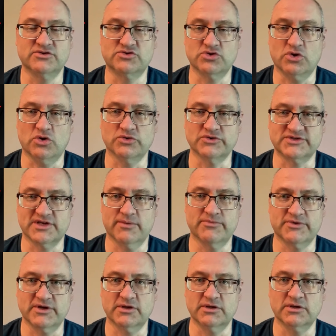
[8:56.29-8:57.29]
to hold
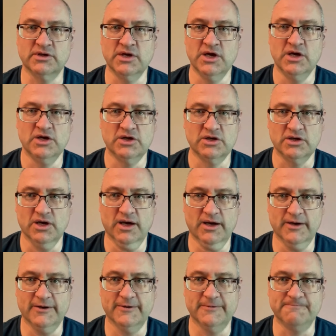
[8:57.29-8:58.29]
something
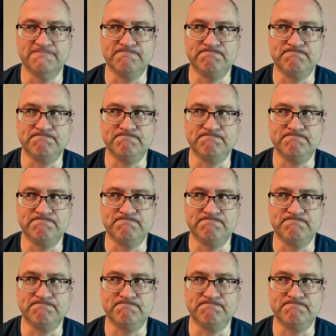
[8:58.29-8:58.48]
uh,